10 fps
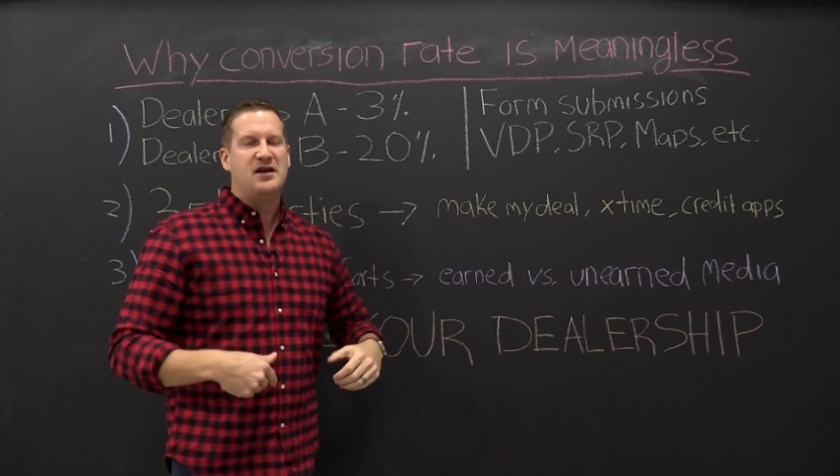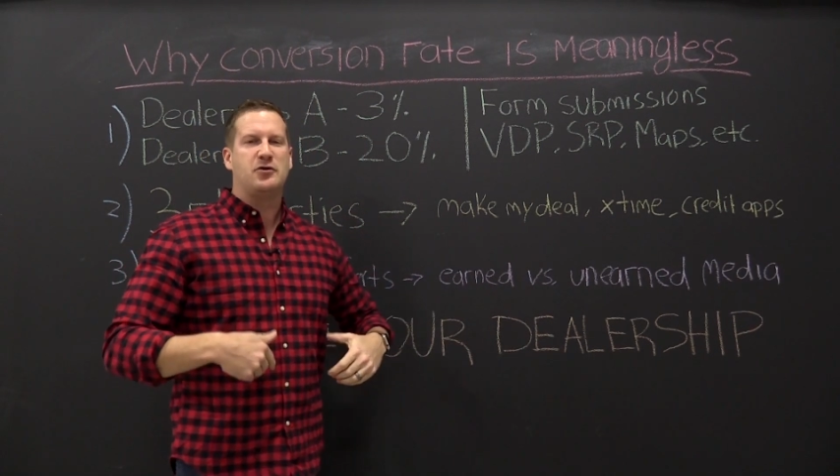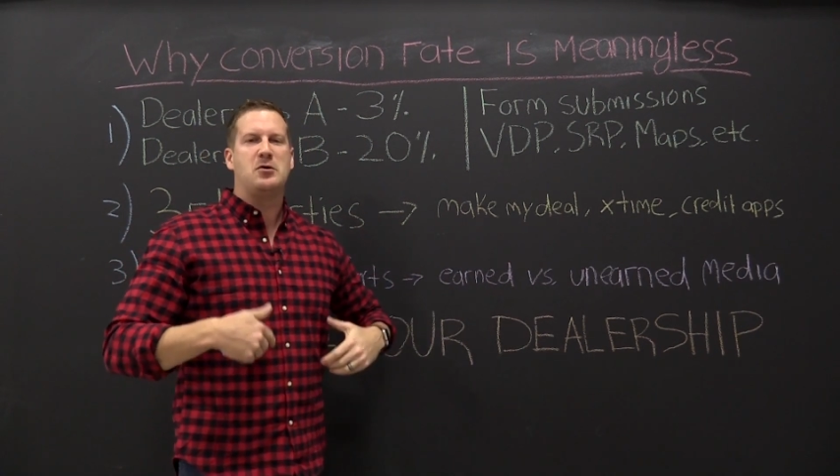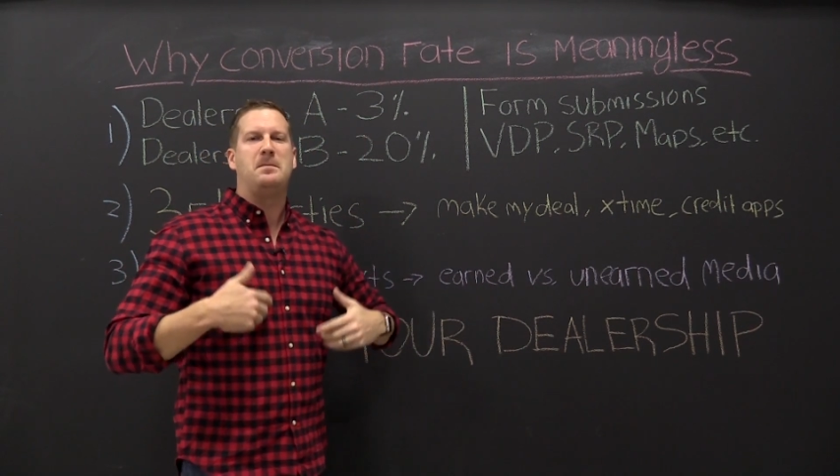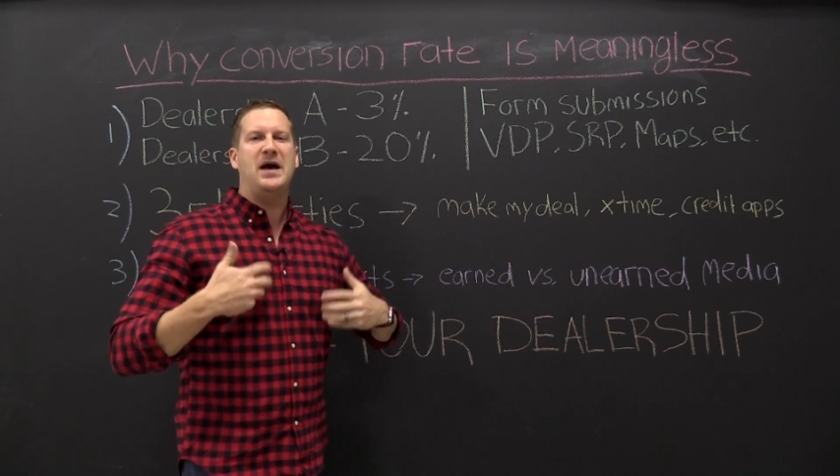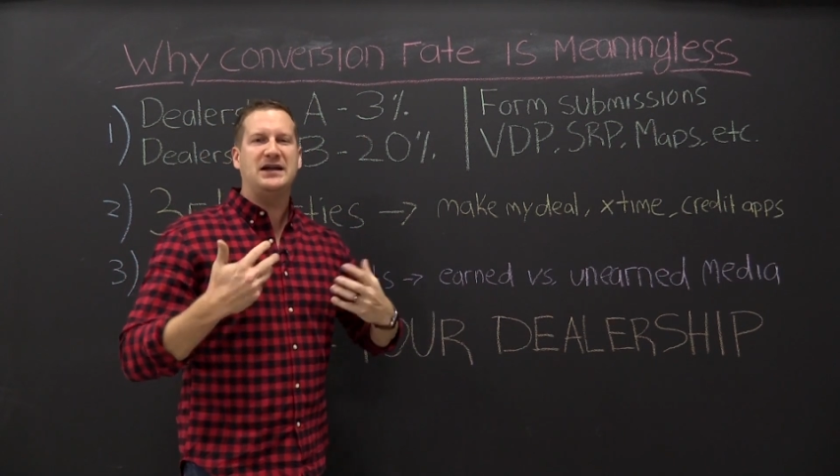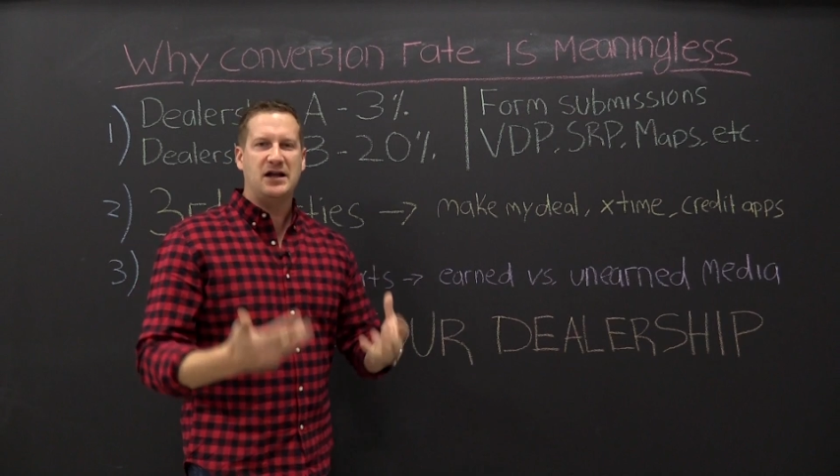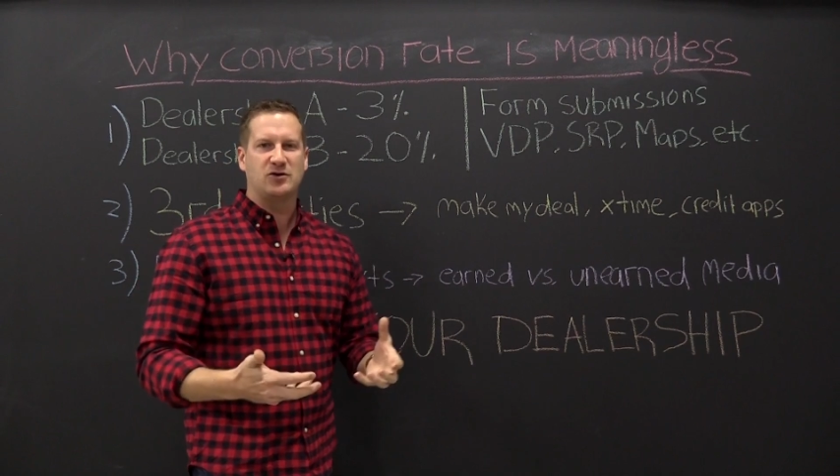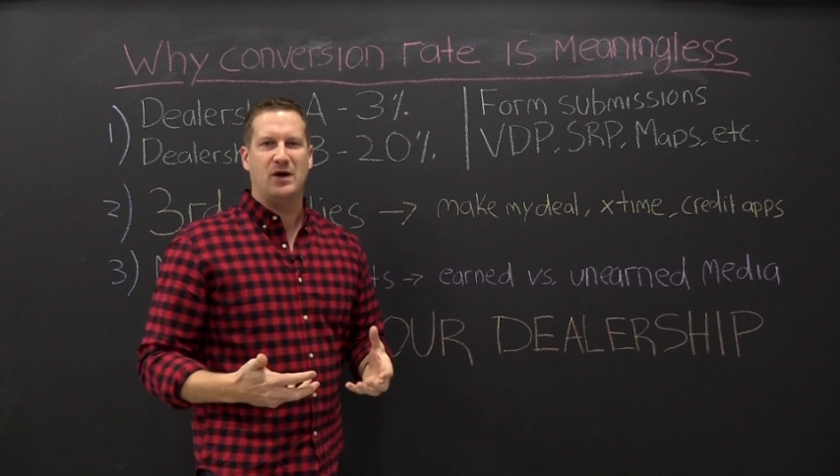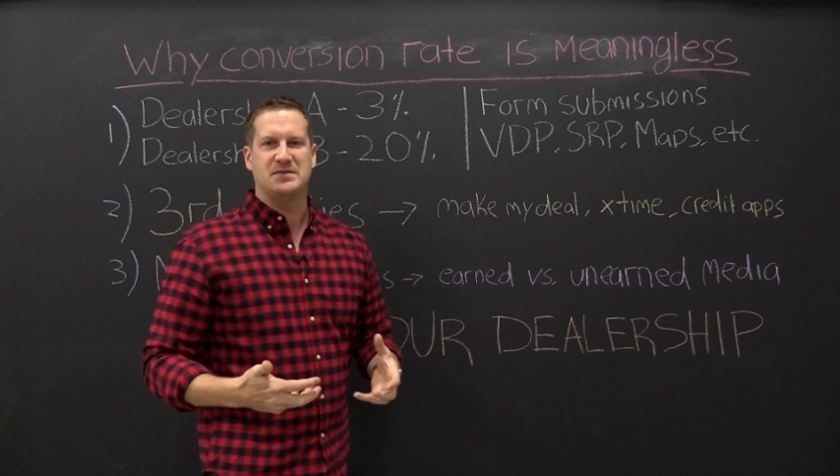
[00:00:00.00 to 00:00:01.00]
They're embedded
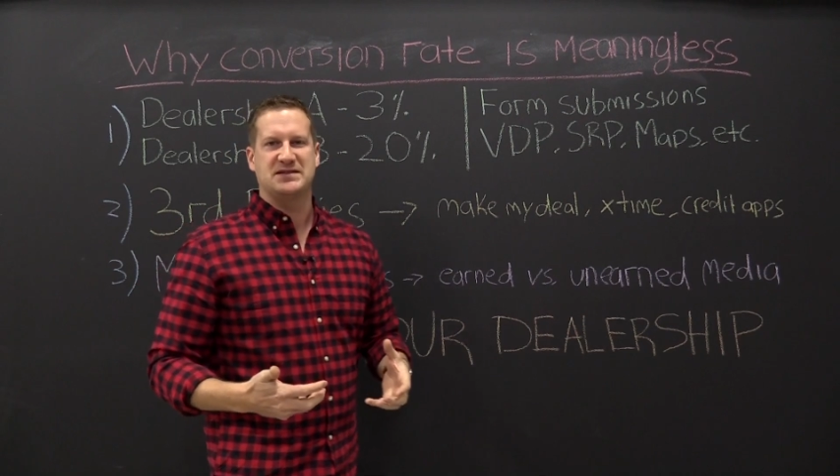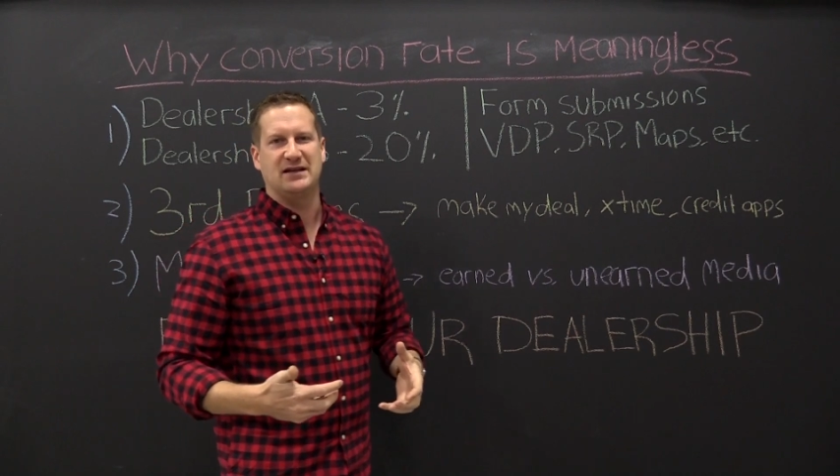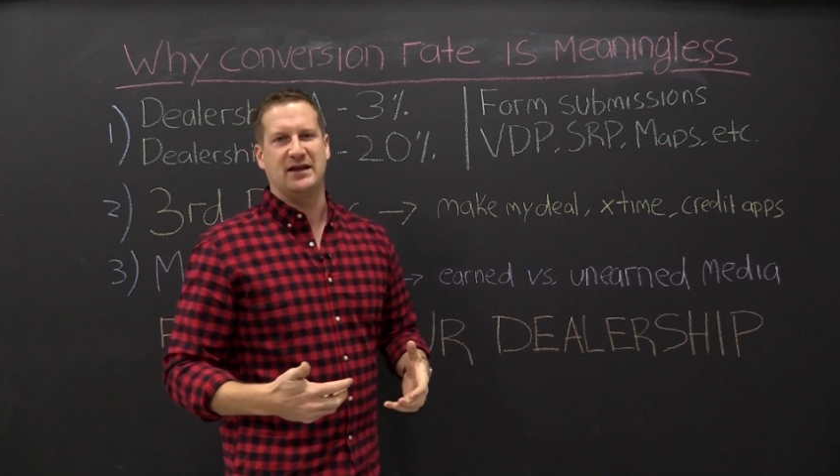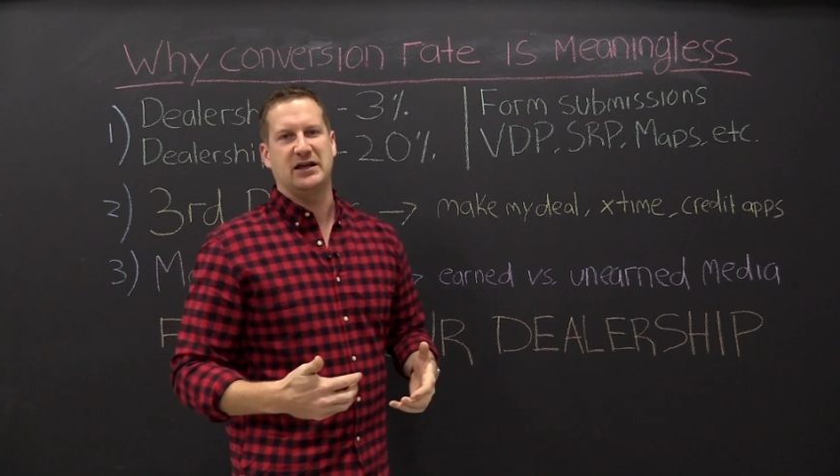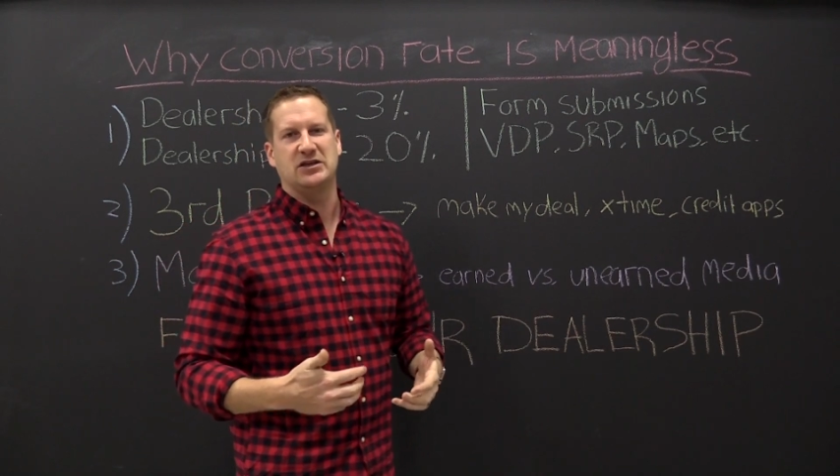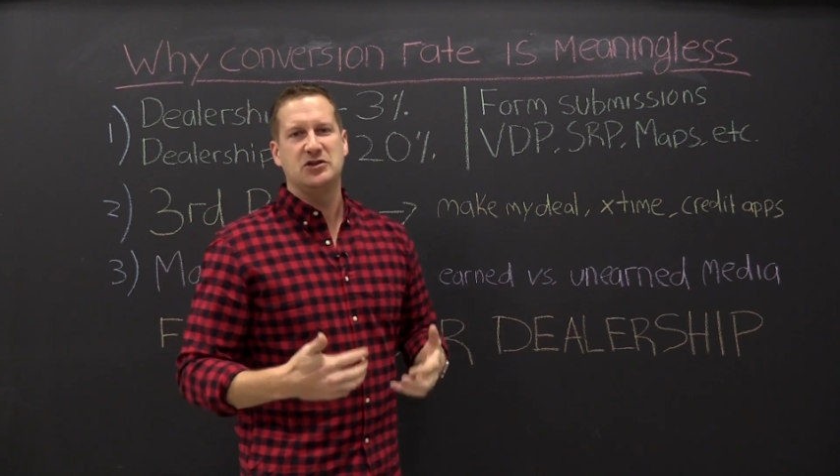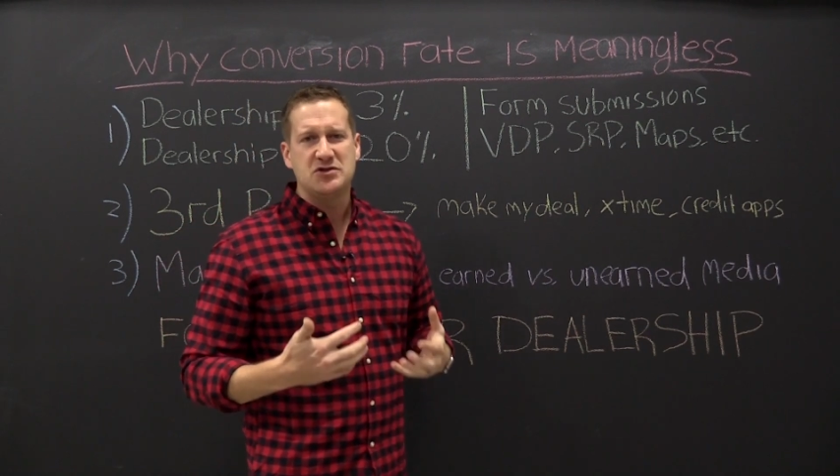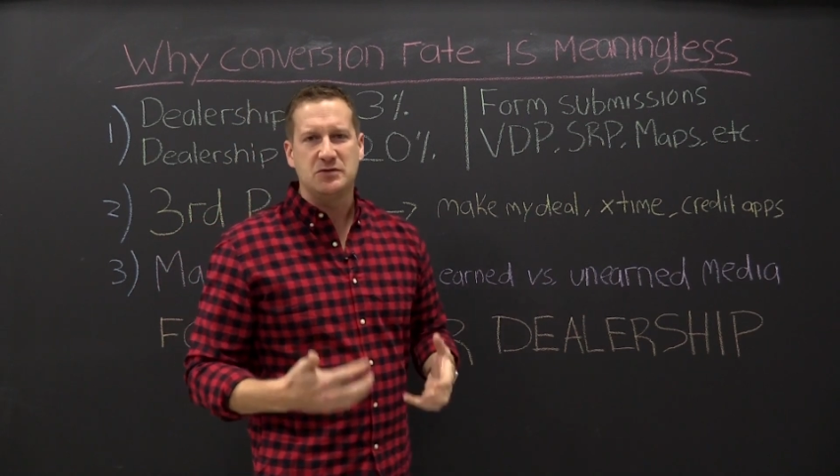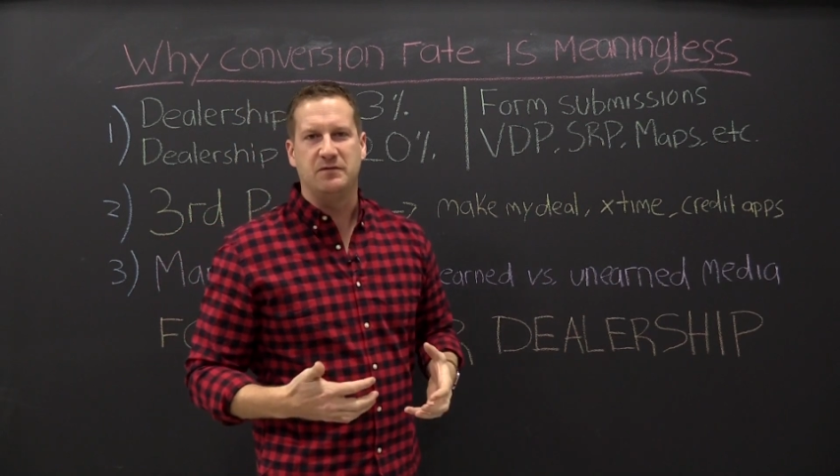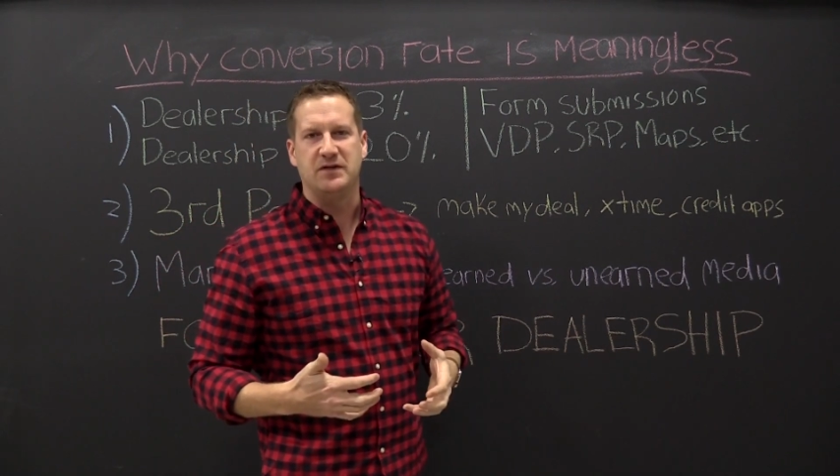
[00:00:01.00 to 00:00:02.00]
on your website like a
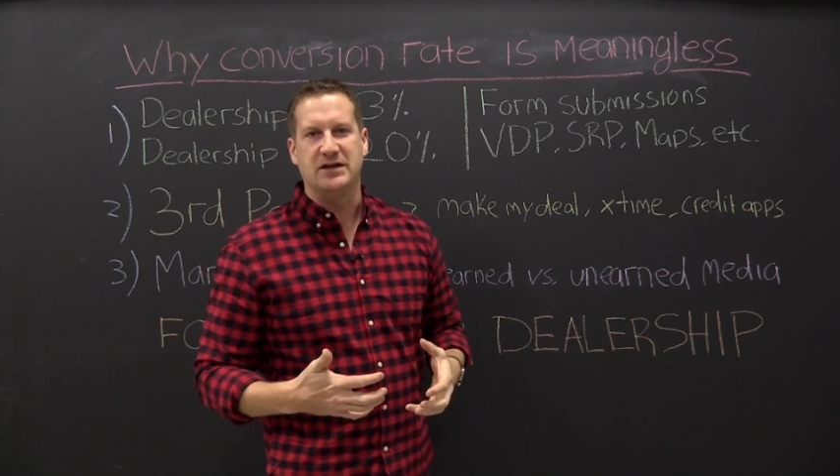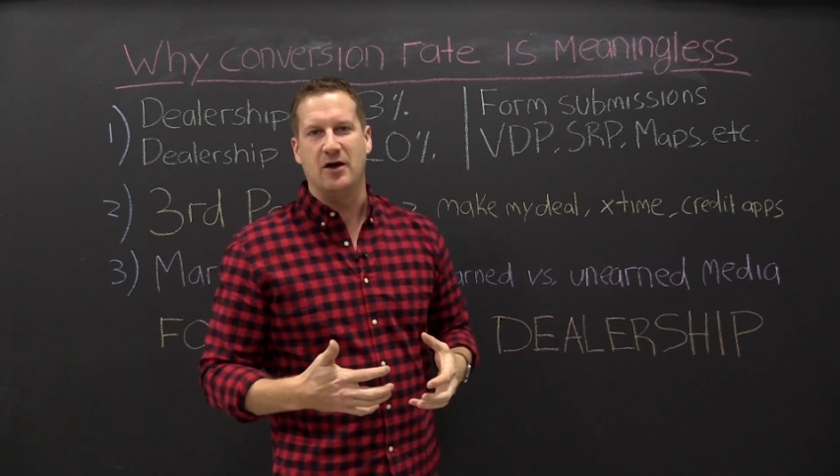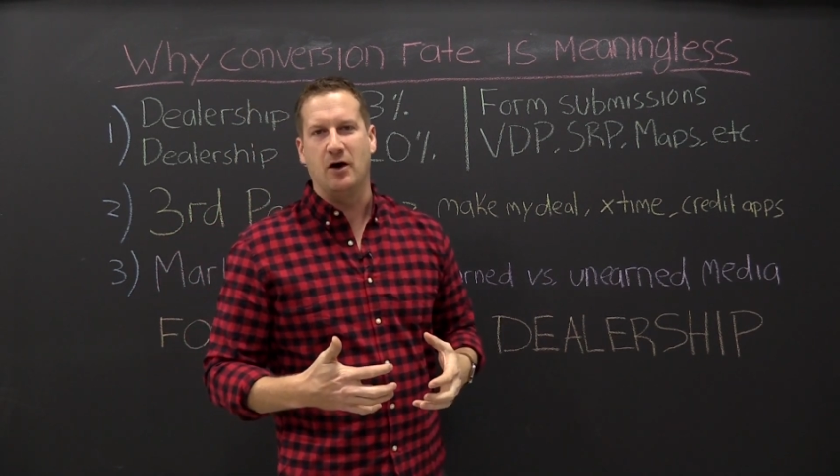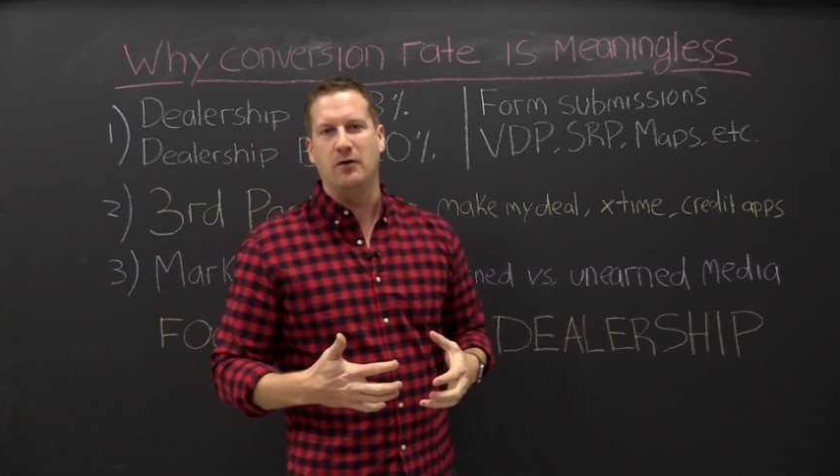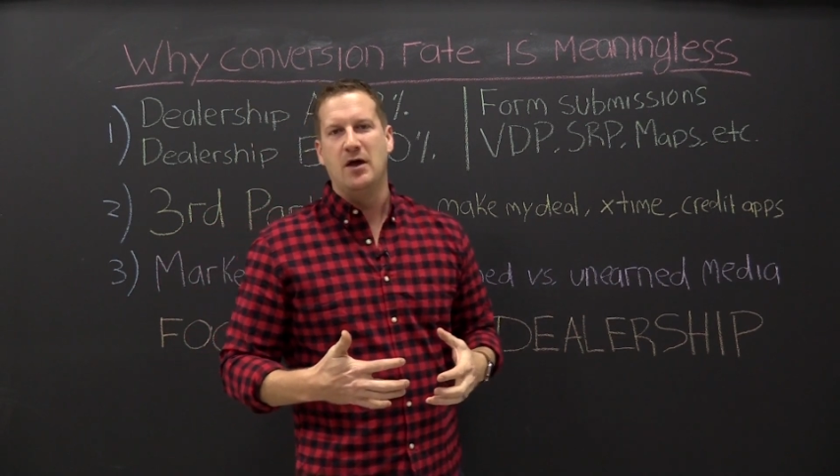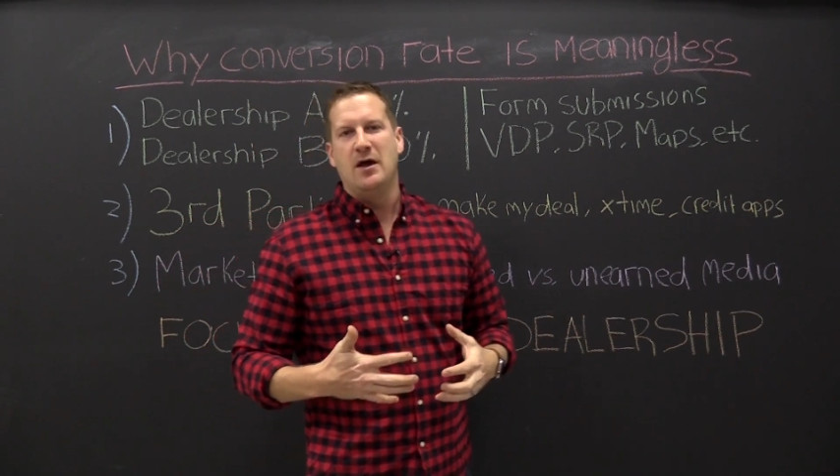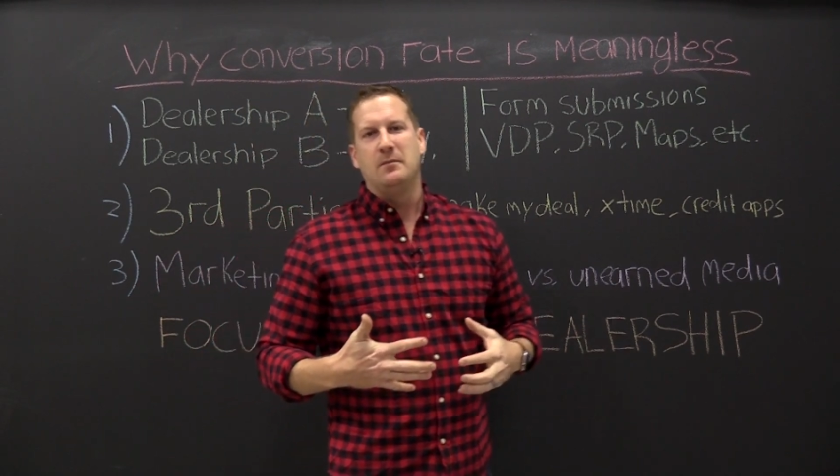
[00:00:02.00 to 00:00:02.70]
YouTube video,